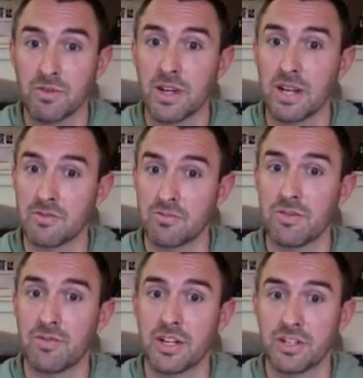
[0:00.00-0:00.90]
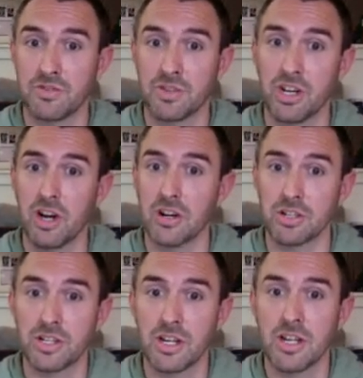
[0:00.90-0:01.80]
And refresh and
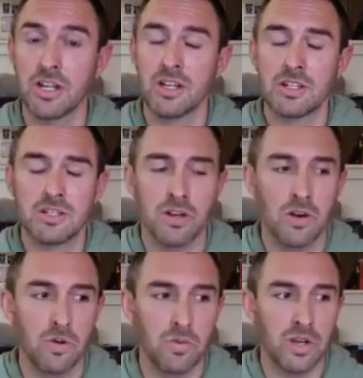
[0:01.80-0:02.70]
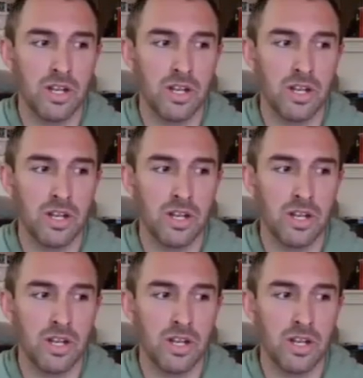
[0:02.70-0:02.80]
recharge. So,